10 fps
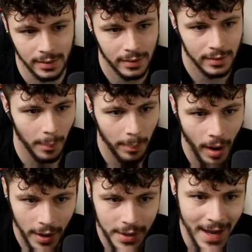Some
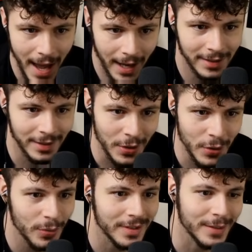Pundi X
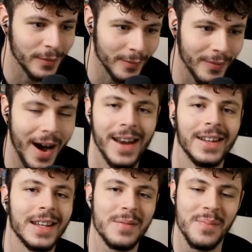news is
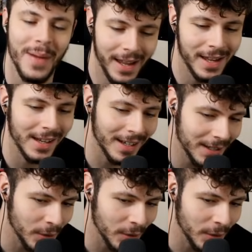finally making it into